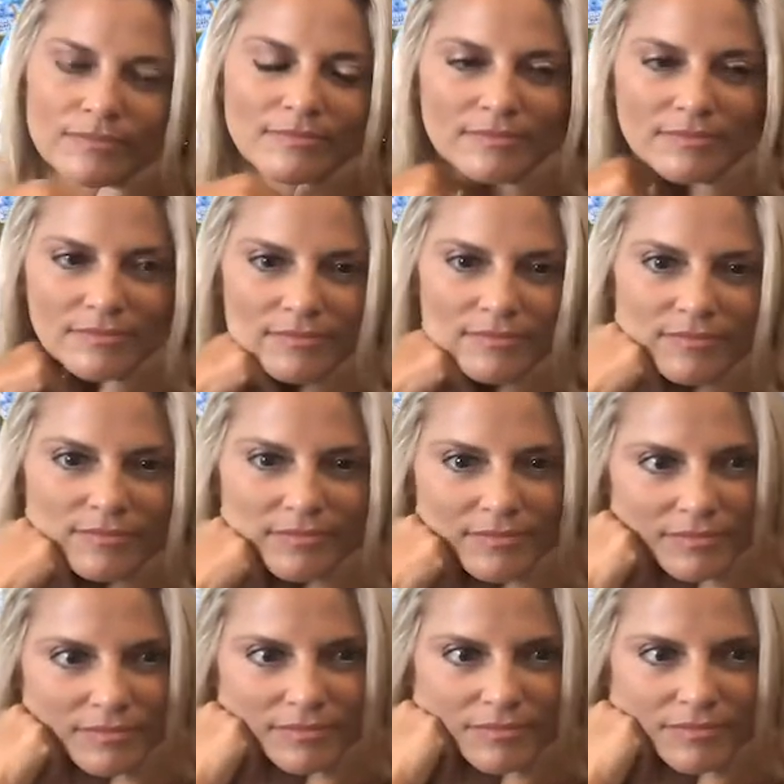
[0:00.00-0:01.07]

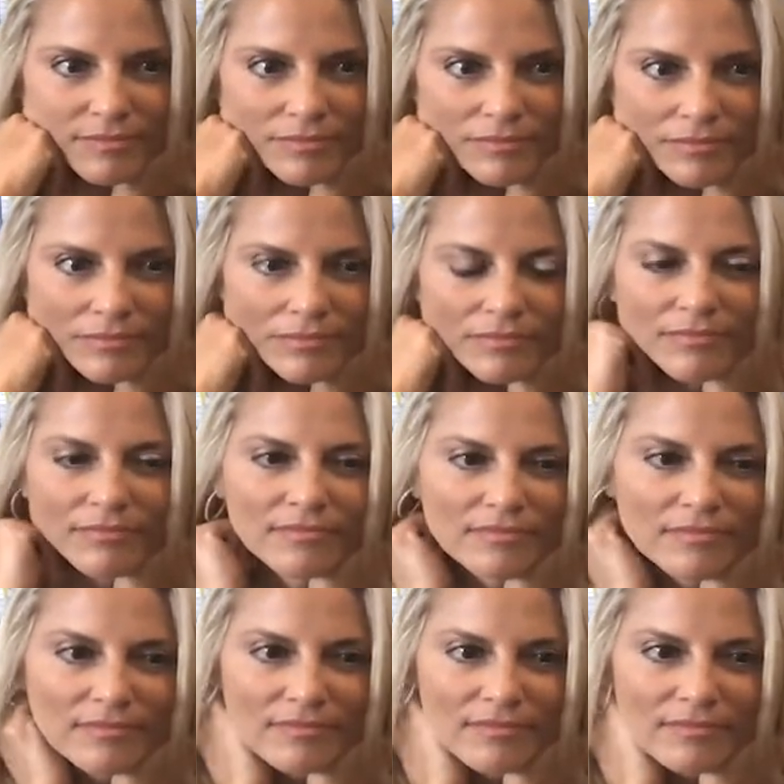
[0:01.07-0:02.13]

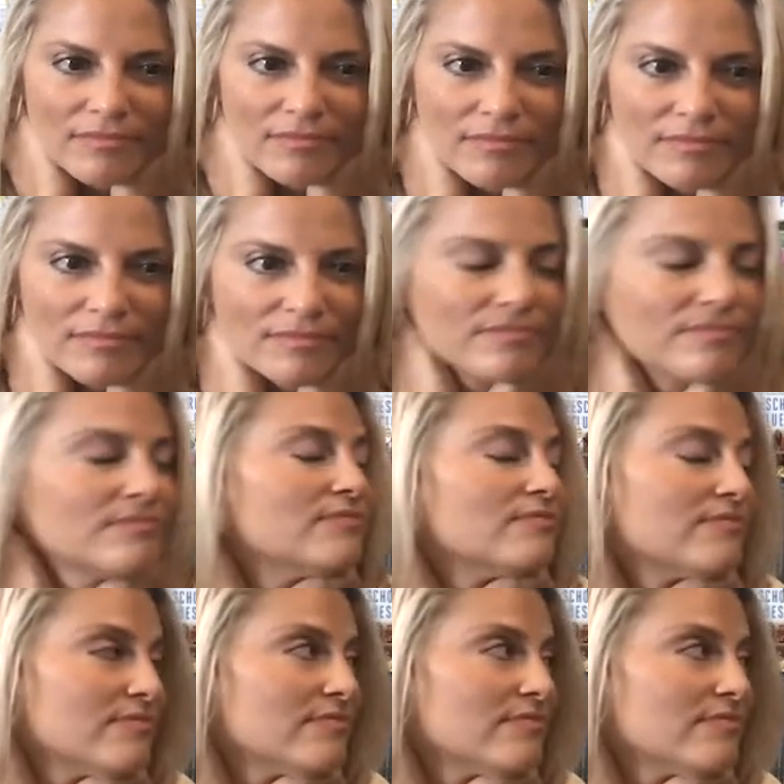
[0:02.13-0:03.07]
This person isn't speaking.